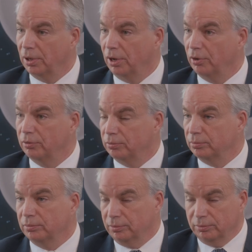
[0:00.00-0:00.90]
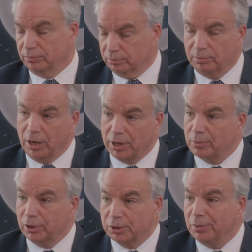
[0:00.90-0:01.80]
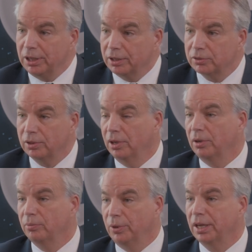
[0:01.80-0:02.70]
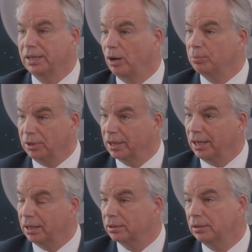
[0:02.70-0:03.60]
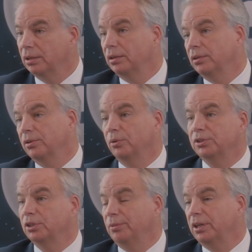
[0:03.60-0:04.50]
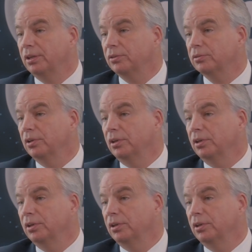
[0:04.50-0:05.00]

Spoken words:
of biochemical intermediates, we can now plug in those intermediates